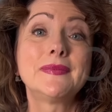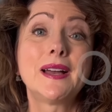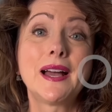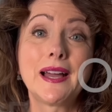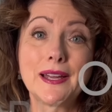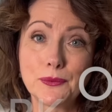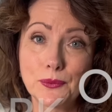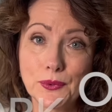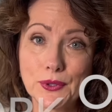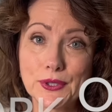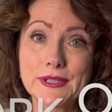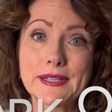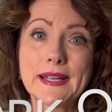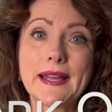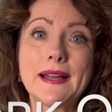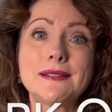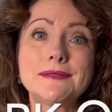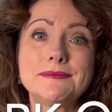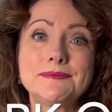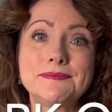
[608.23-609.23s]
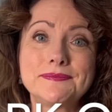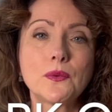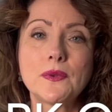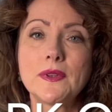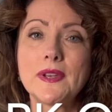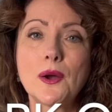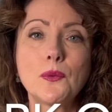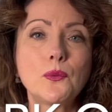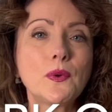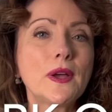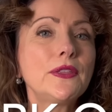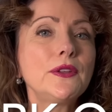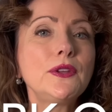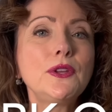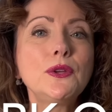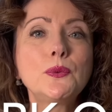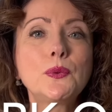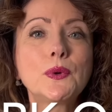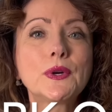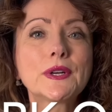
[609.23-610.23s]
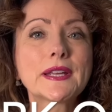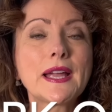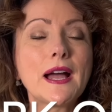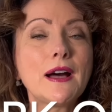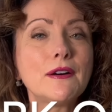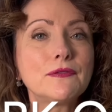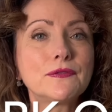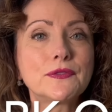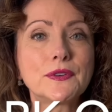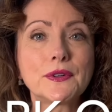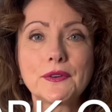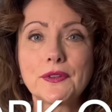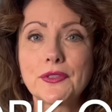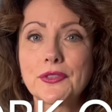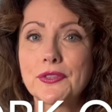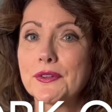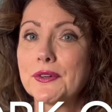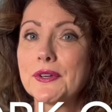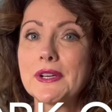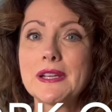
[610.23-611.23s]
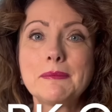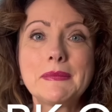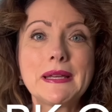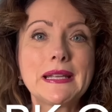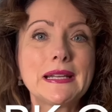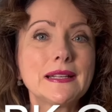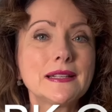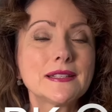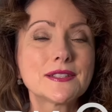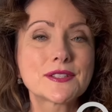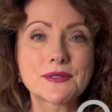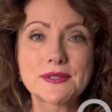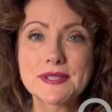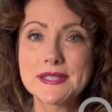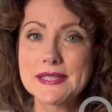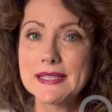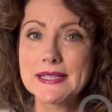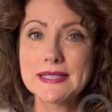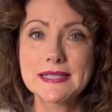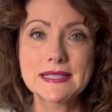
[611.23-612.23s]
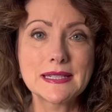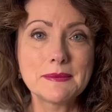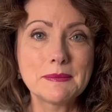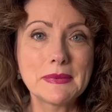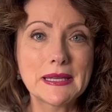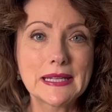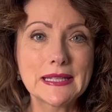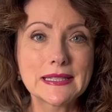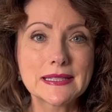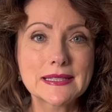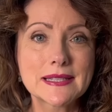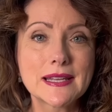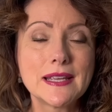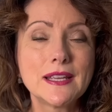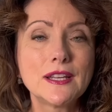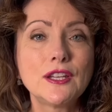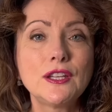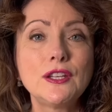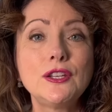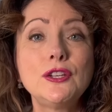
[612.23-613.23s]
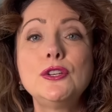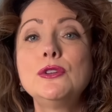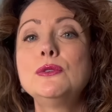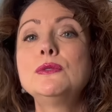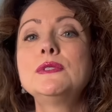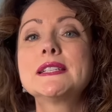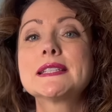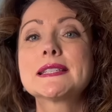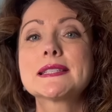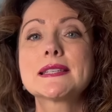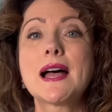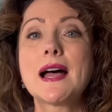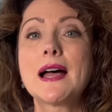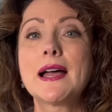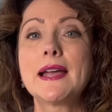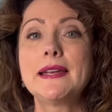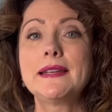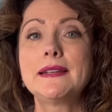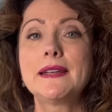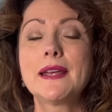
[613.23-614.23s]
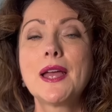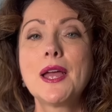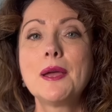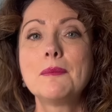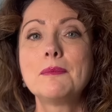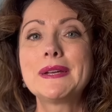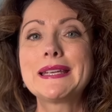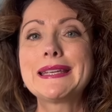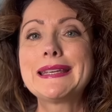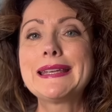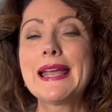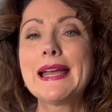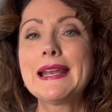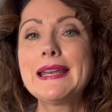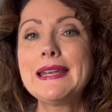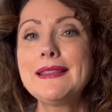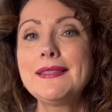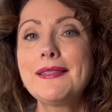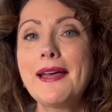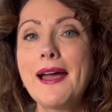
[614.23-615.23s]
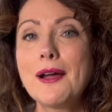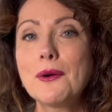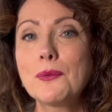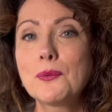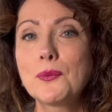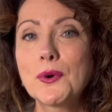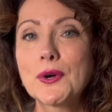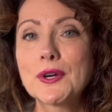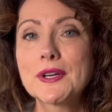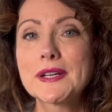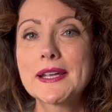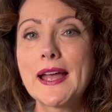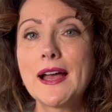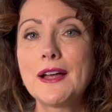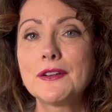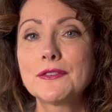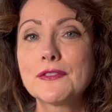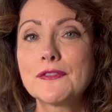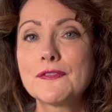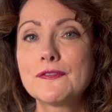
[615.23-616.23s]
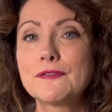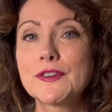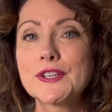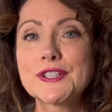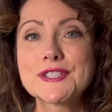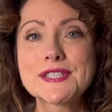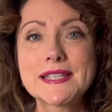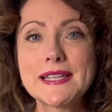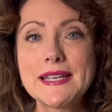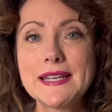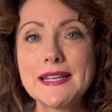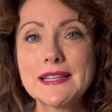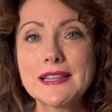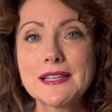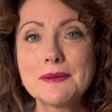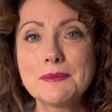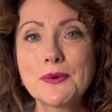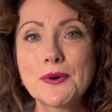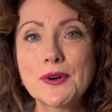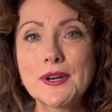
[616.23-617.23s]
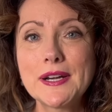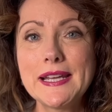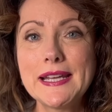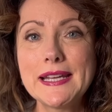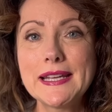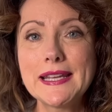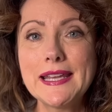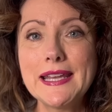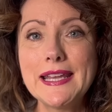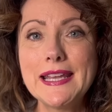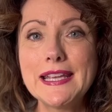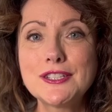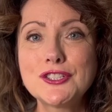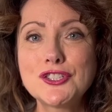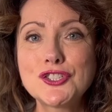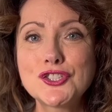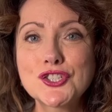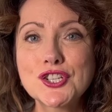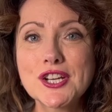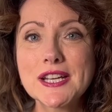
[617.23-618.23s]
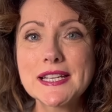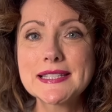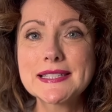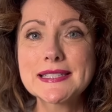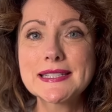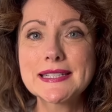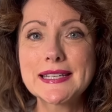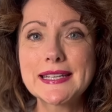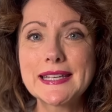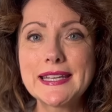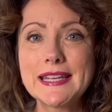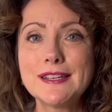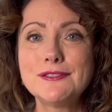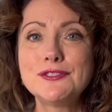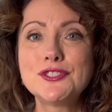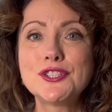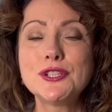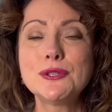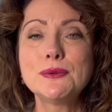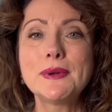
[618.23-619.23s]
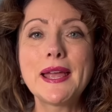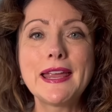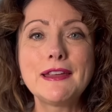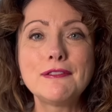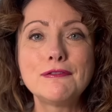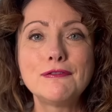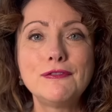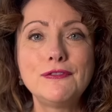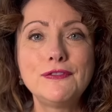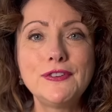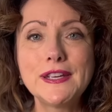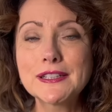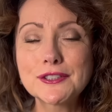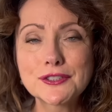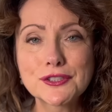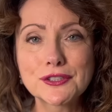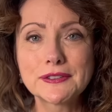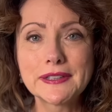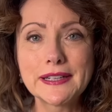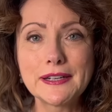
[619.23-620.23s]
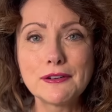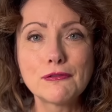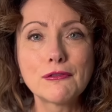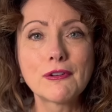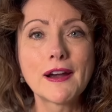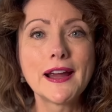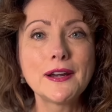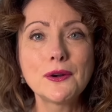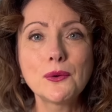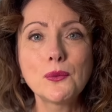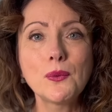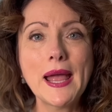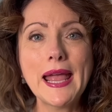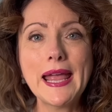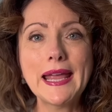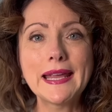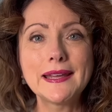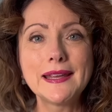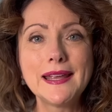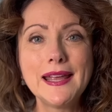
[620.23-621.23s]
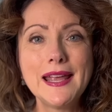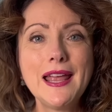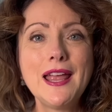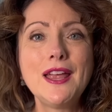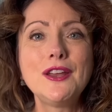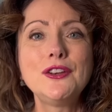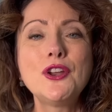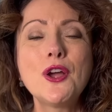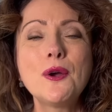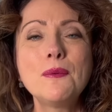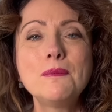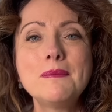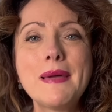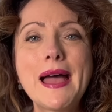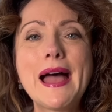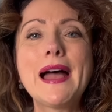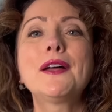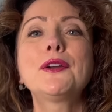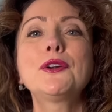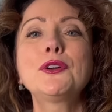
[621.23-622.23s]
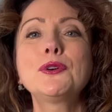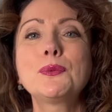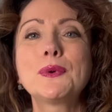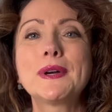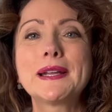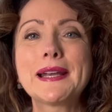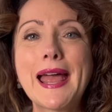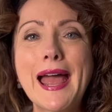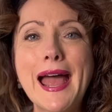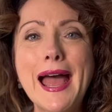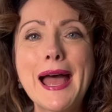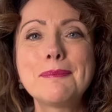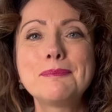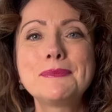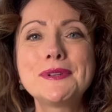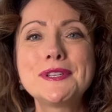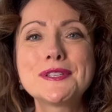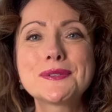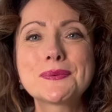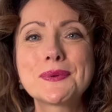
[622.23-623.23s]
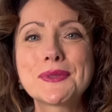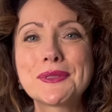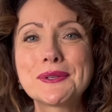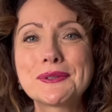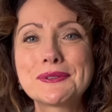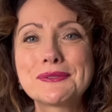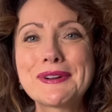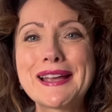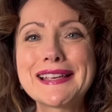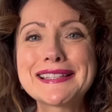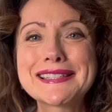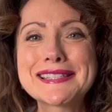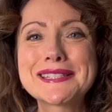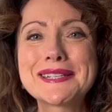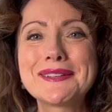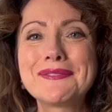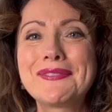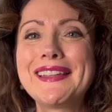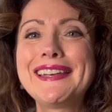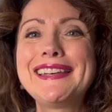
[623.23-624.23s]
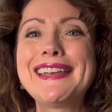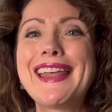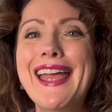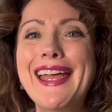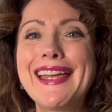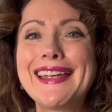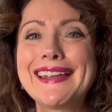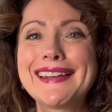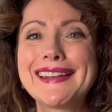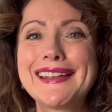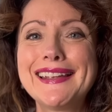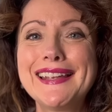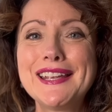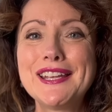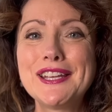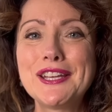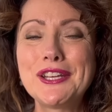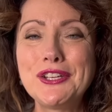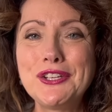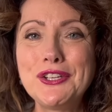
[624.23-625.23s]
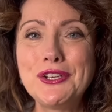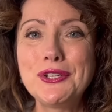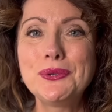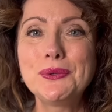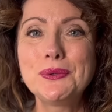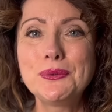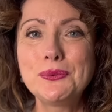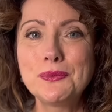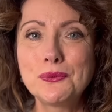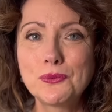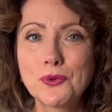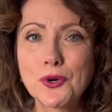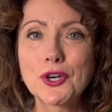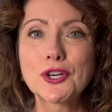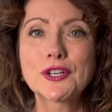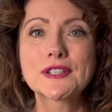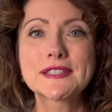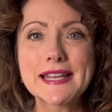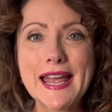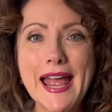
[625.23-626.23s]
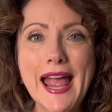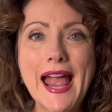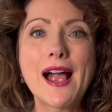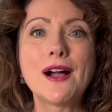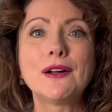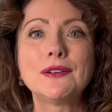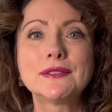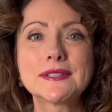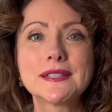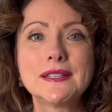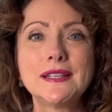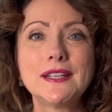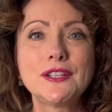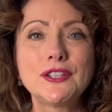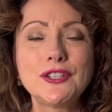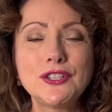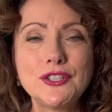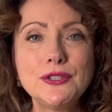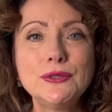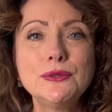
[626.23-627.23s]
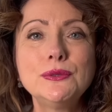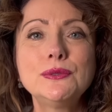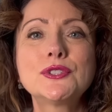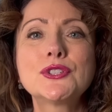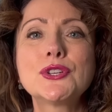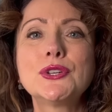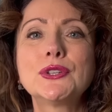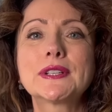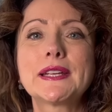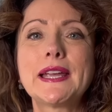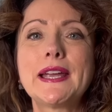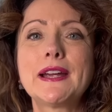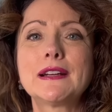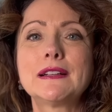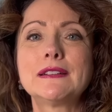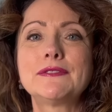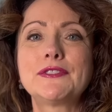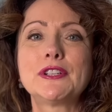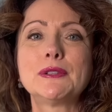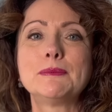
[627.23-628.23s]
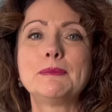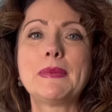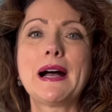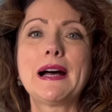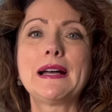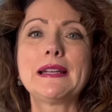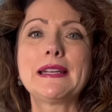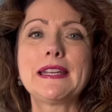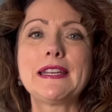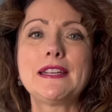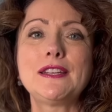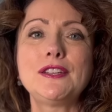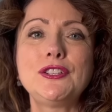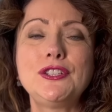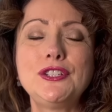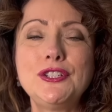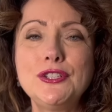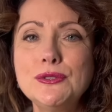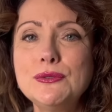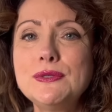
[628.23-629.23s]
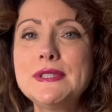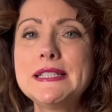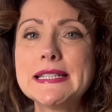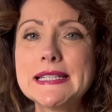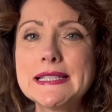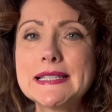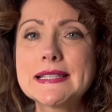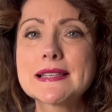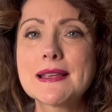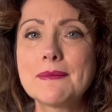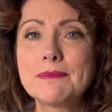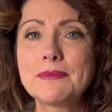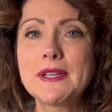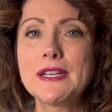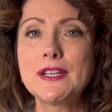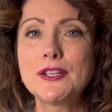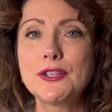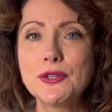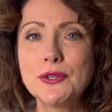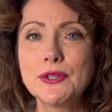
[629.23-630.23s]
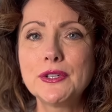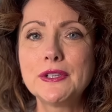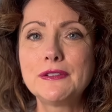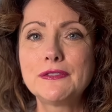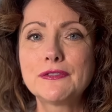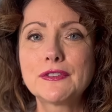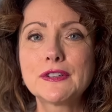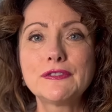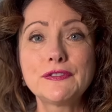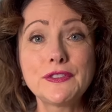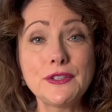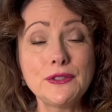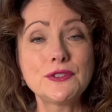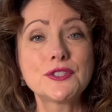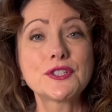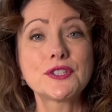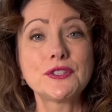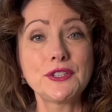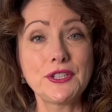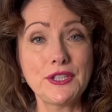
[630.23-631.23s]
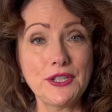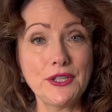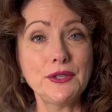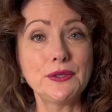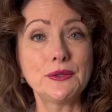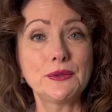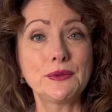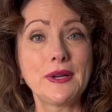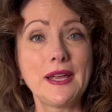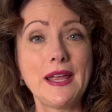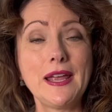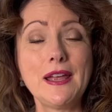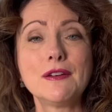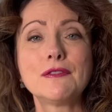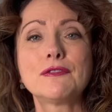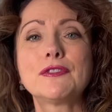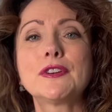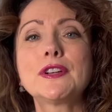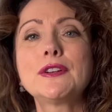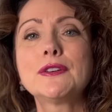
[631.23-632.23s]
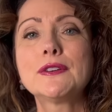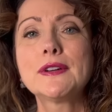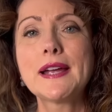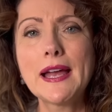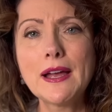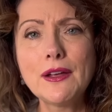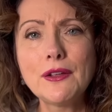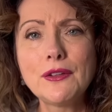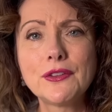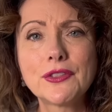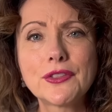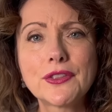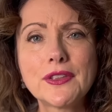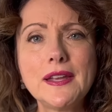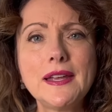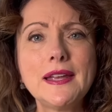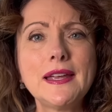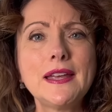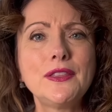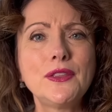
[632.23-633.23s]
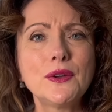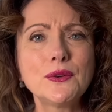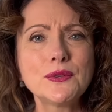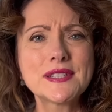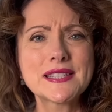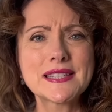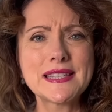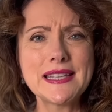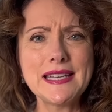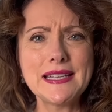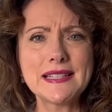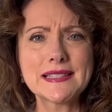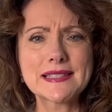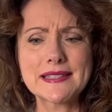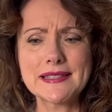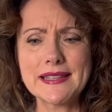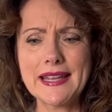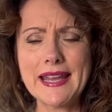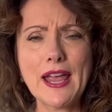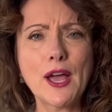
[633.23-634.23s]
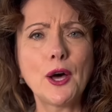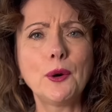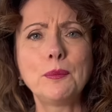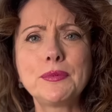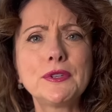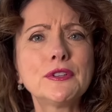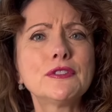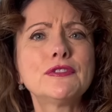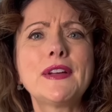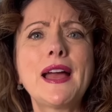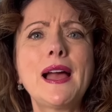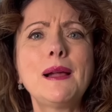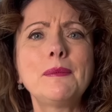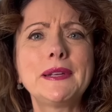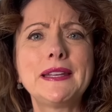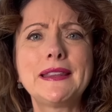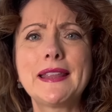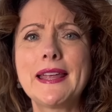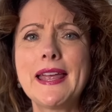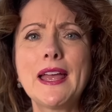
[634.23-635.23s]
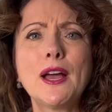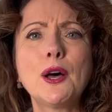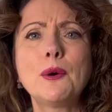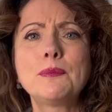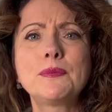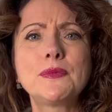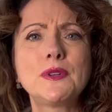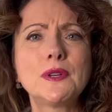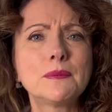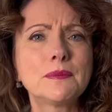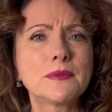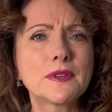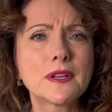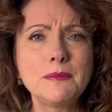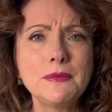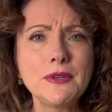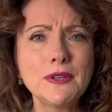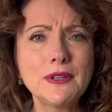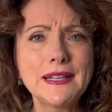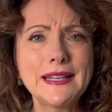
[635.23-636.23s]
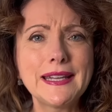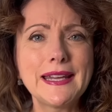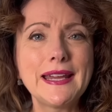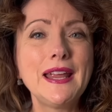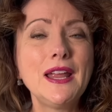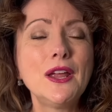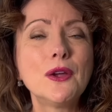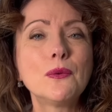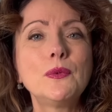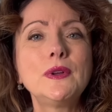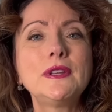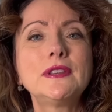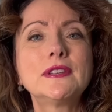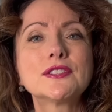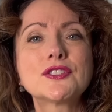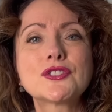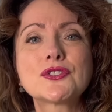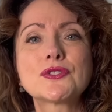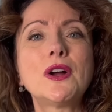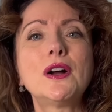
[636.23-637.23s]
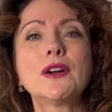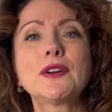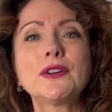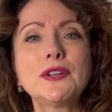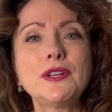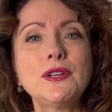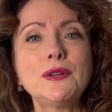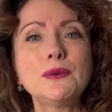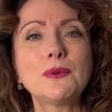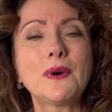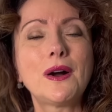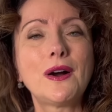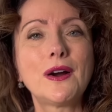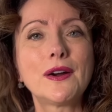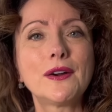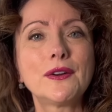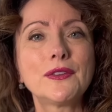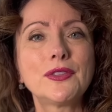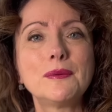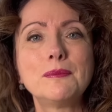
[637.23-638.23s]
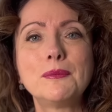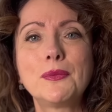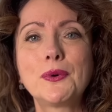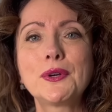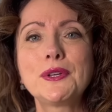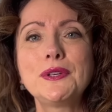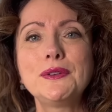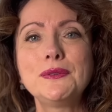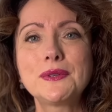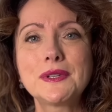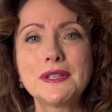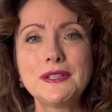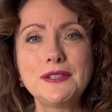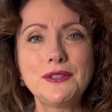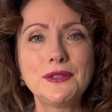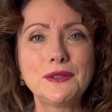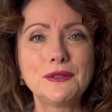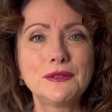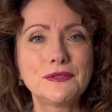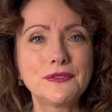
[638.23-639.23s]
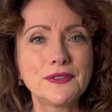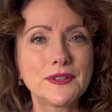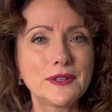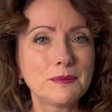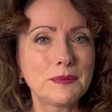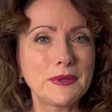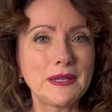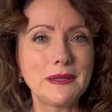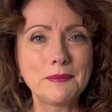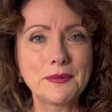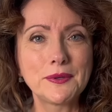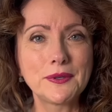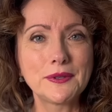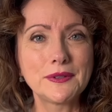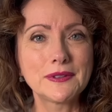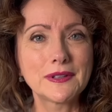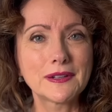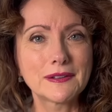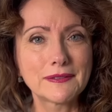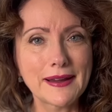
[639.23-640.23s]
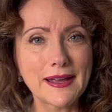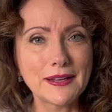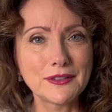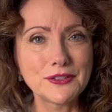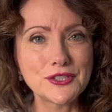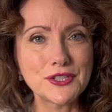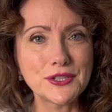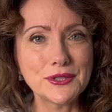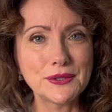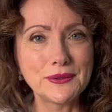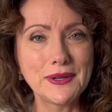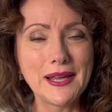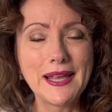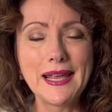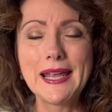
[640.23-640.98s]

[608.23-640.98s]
I work out. Now, whether you work out for 30 minutes or 60 minutes, you decide, but getting that workout first thing in the morning, it just gives you a victory right away. No matter what happens with the rest of the day, you worked out. You took care of your body. You did something good for future you, for your health. And those things, they help your family, they help your community. The stronger you are, the more you can do for the people around you.